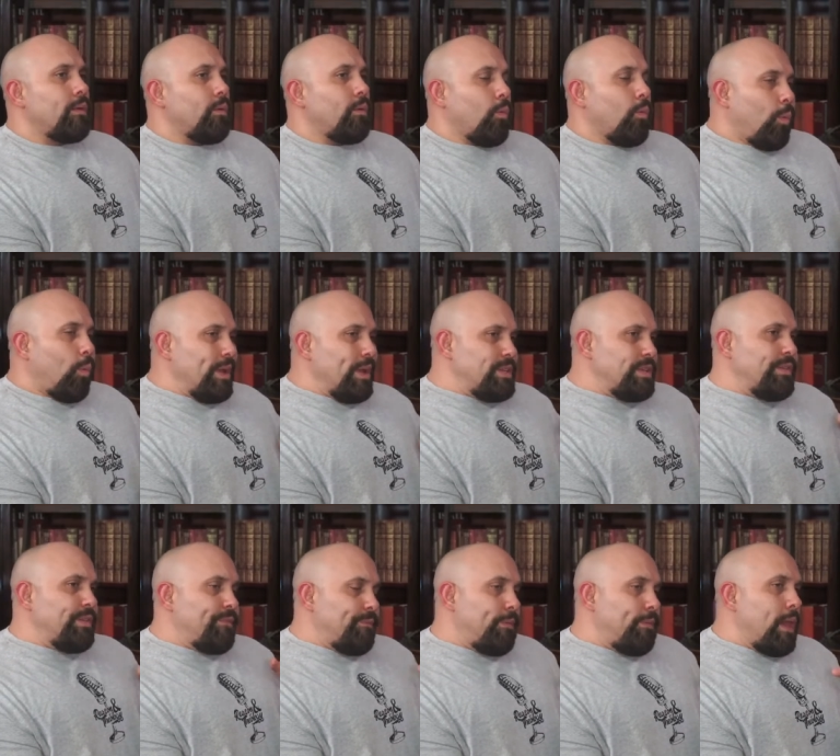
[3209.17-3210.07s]
which
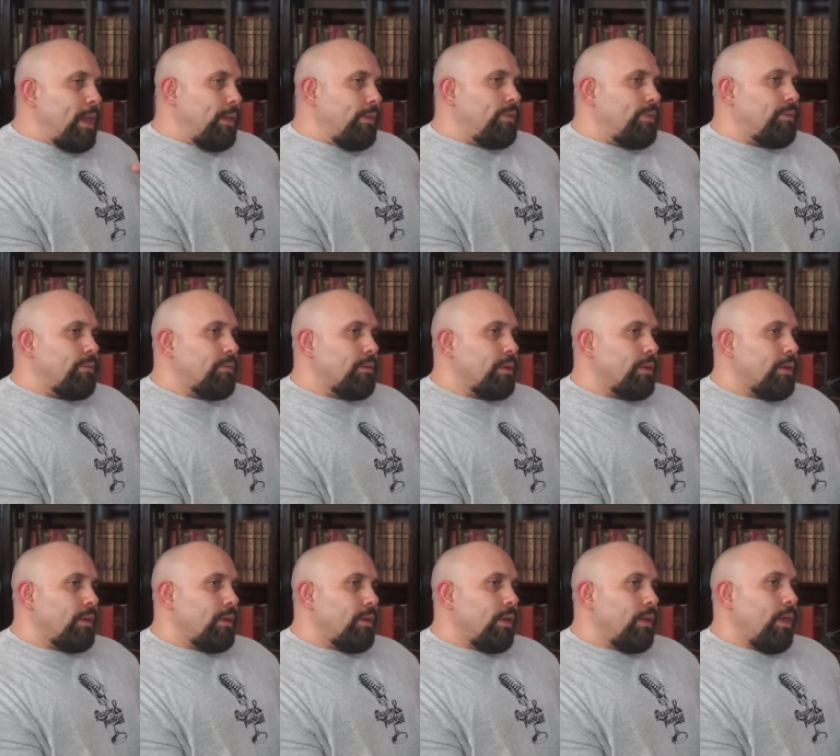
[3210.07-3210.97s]
faith
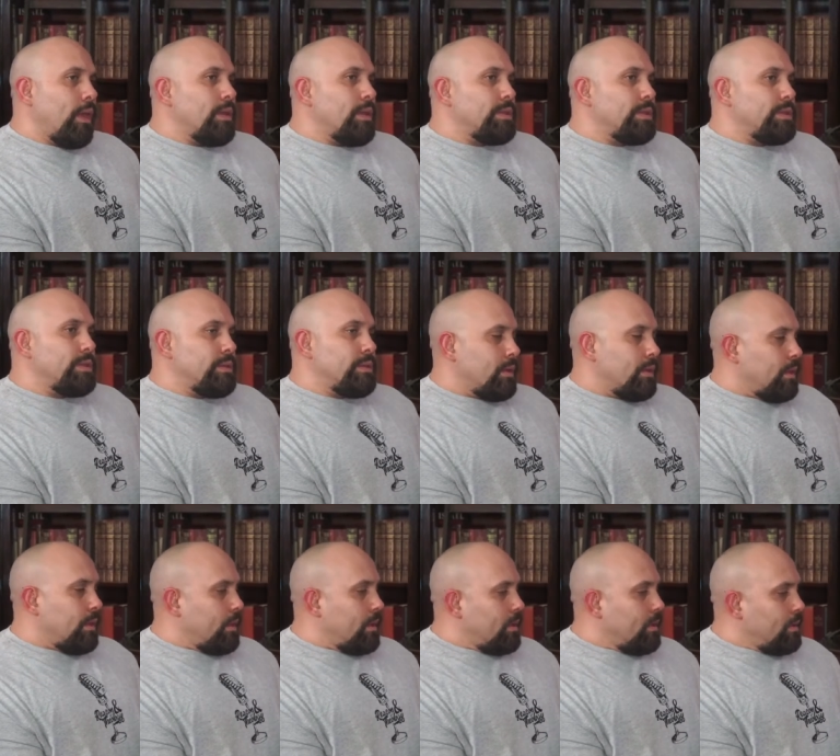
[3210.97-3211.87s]
is
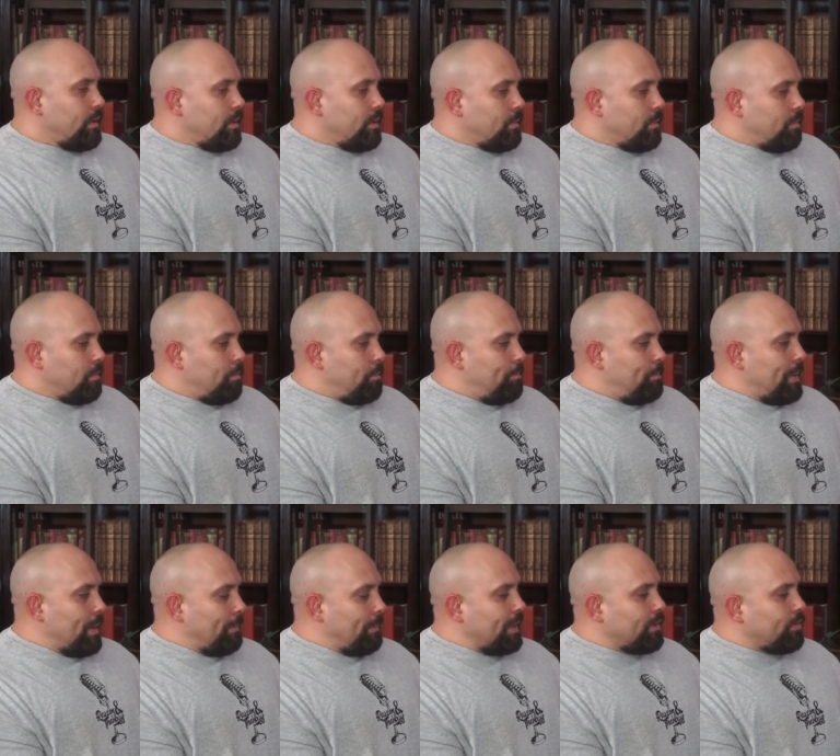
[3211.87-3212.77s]

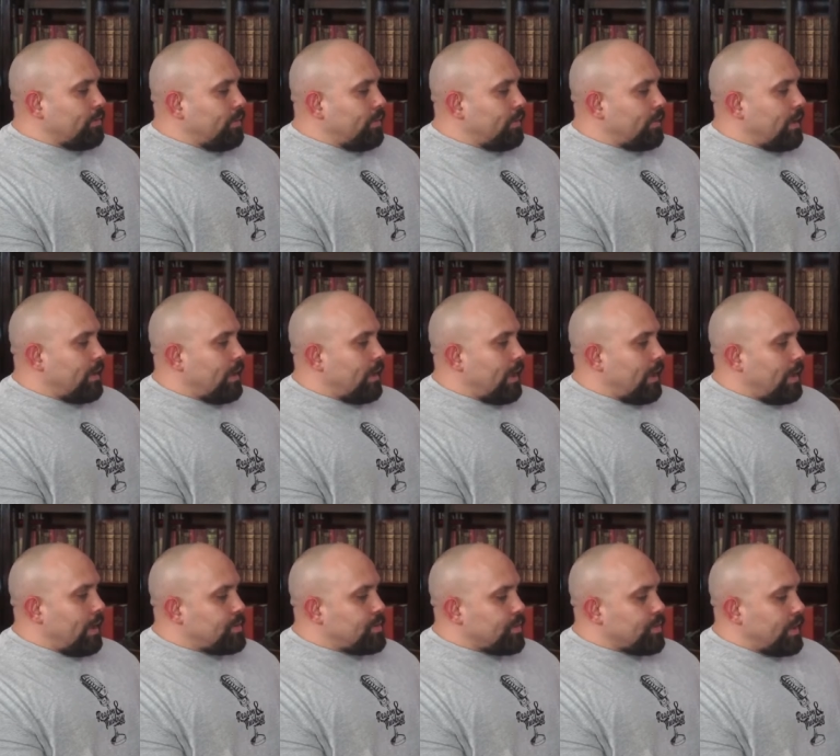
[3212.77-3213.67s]
biblical
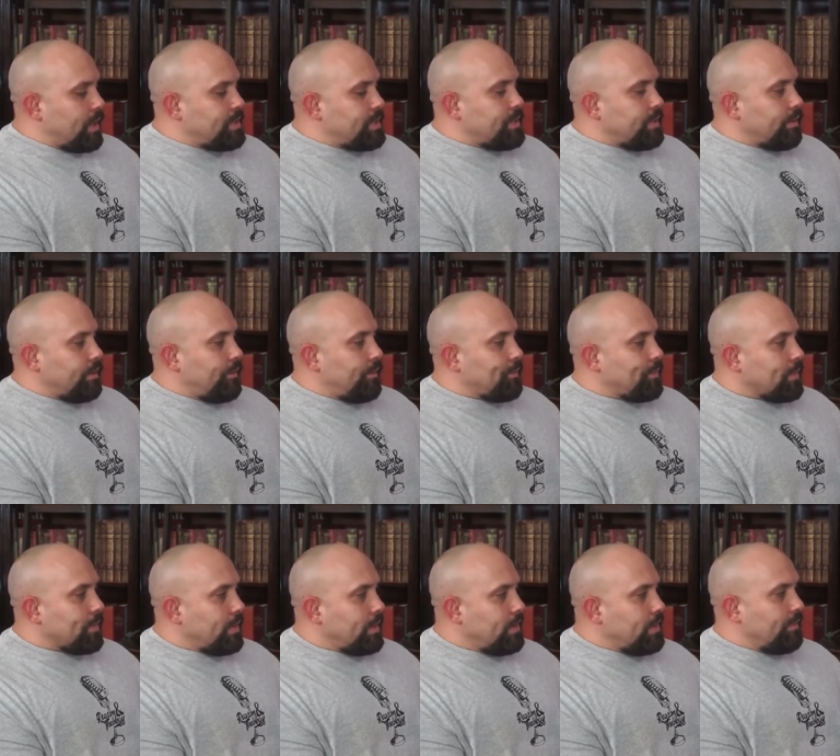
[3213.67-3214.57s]
and traditional,
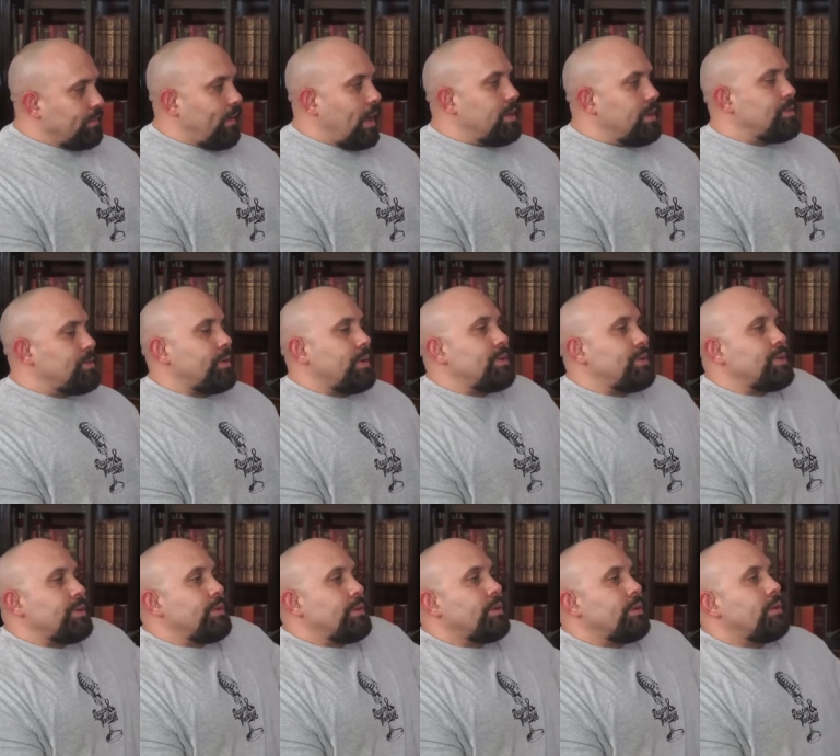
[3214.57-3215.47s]
divine
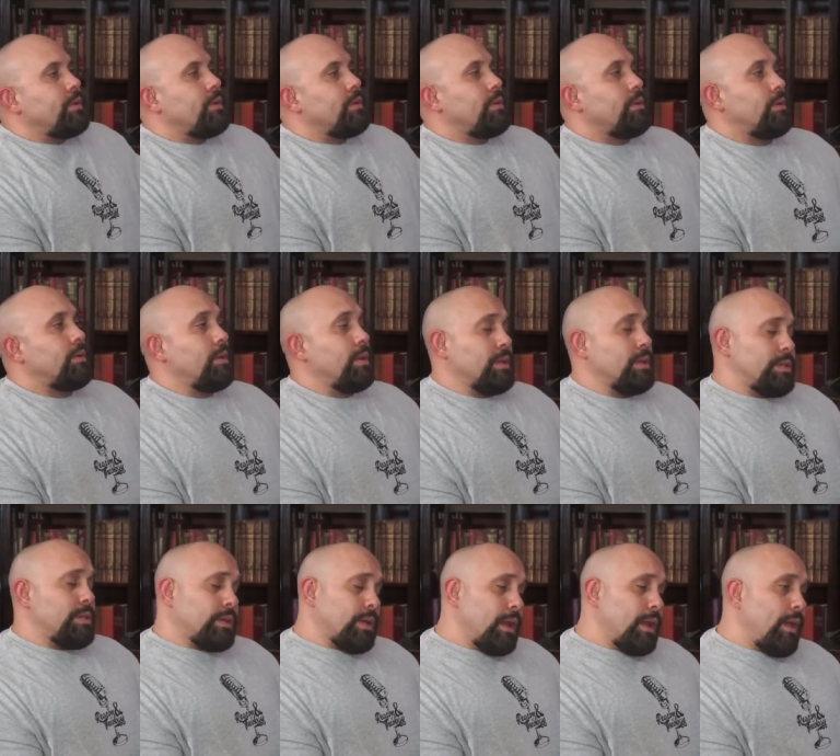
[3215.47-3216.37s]
tradition,
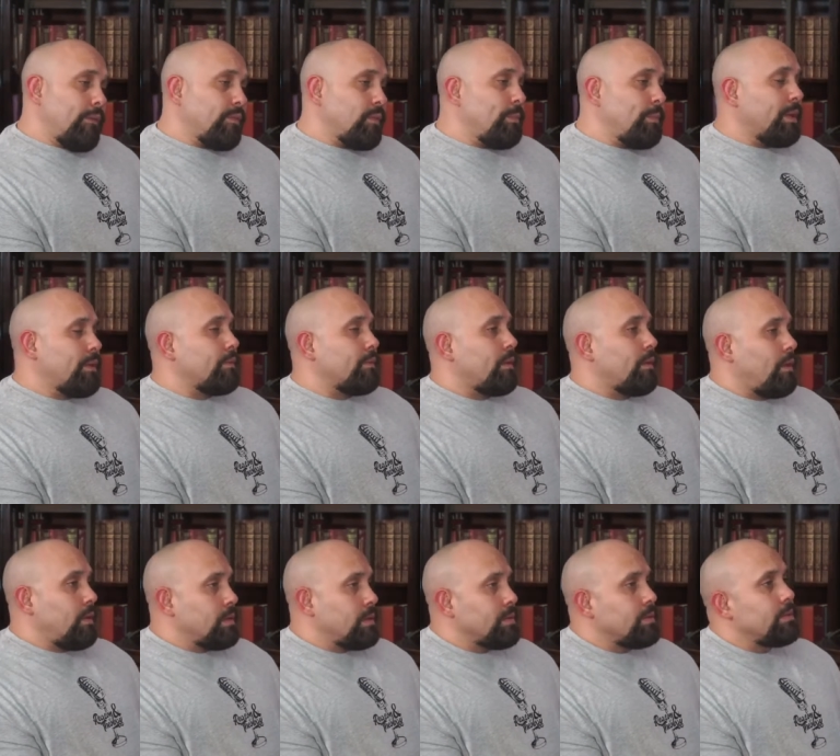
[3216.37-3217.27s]
it's going to have to be
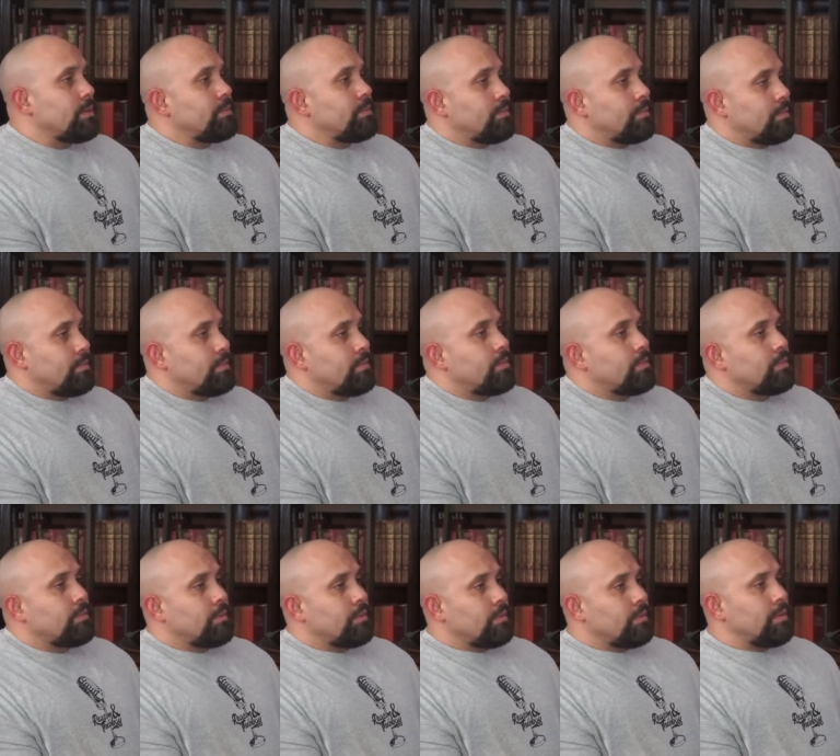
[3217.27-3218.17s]
Catholicism. Well
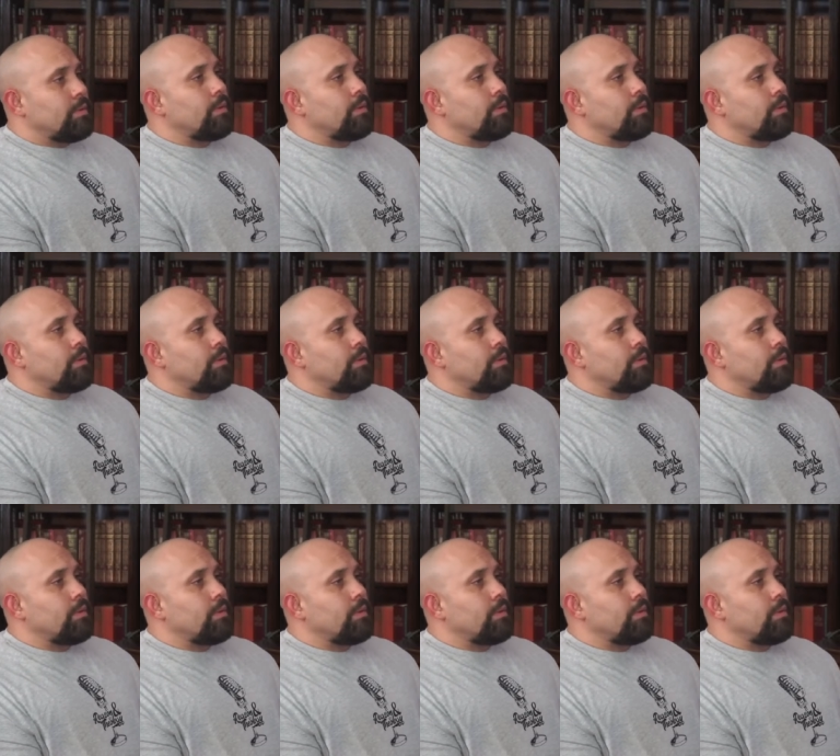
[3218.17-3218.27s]
said.